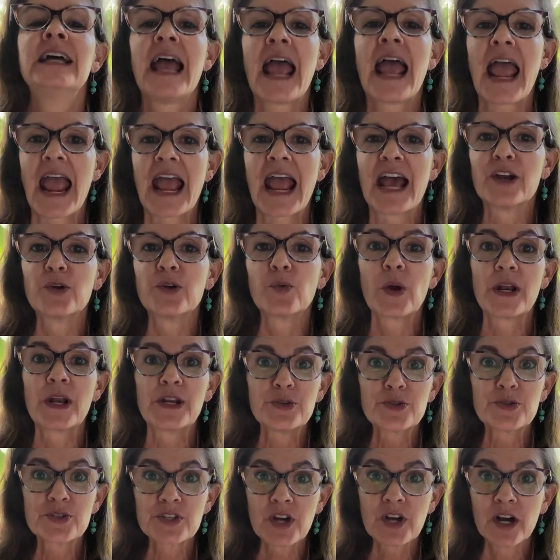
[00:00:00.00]
And when you
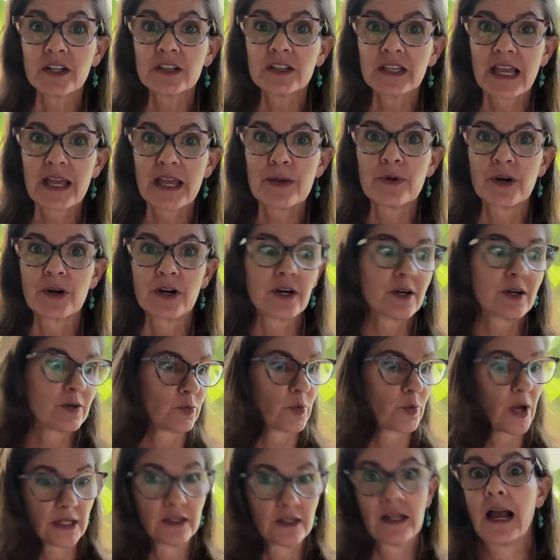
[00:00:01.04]
start labor,
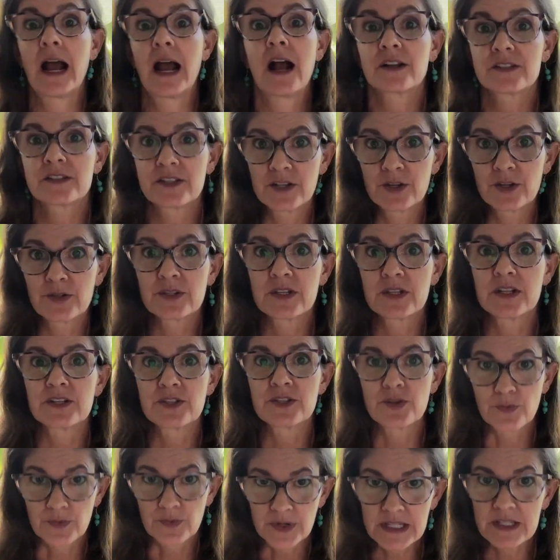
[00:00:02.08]
well, oxytocin is
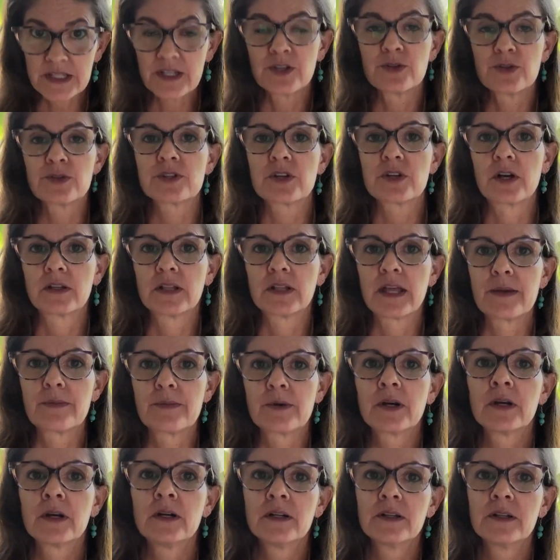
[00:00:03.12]
the reason you start
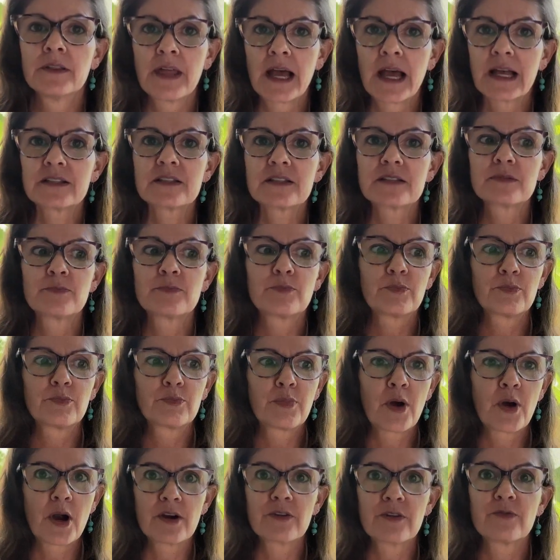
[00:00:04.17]
labor. That's
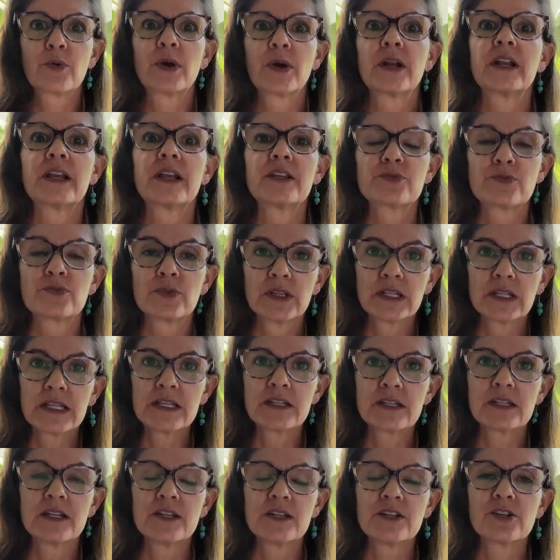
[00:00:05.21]
part of what is
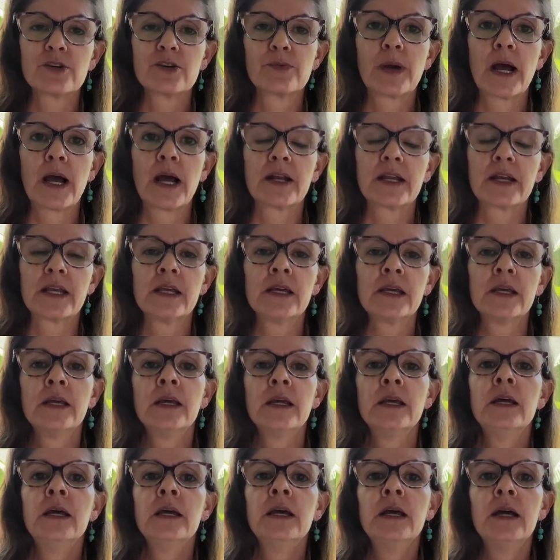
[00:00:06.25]
released into your body
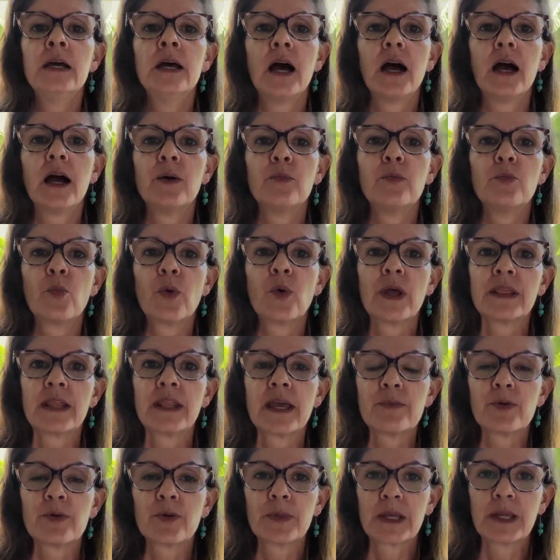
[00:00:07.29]
when
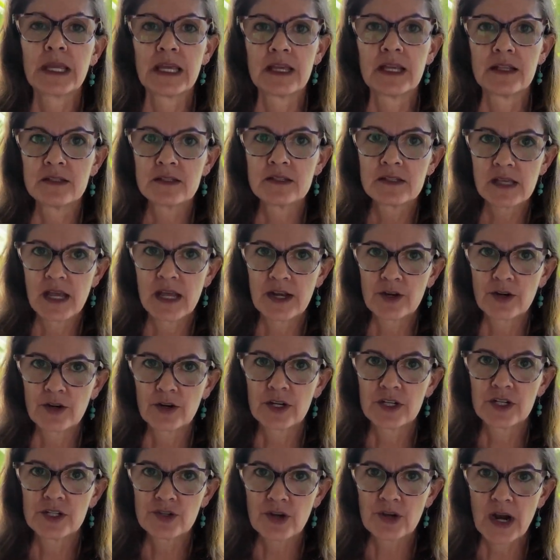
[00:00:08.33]
labor begins and your
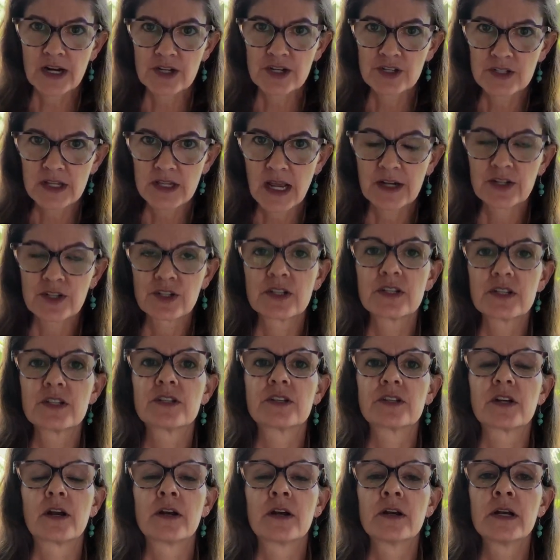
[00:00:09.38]
contractions actually
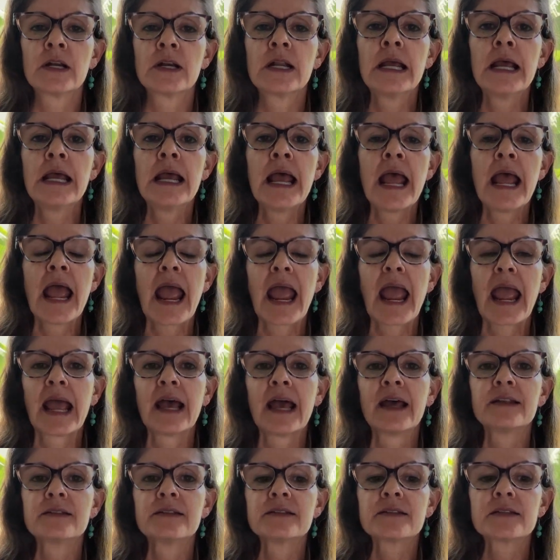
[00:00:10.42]
start.
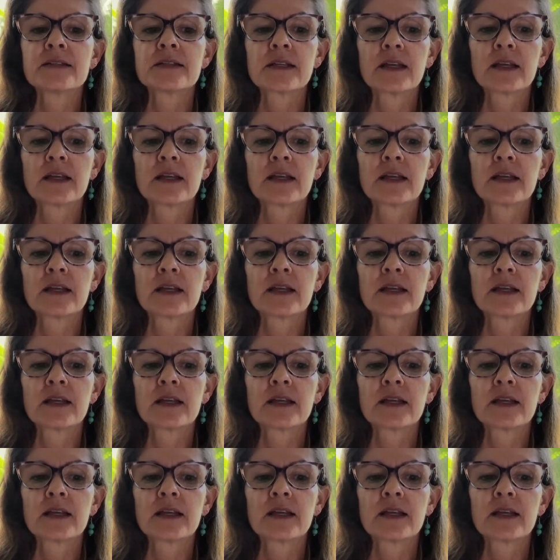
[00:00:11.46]
And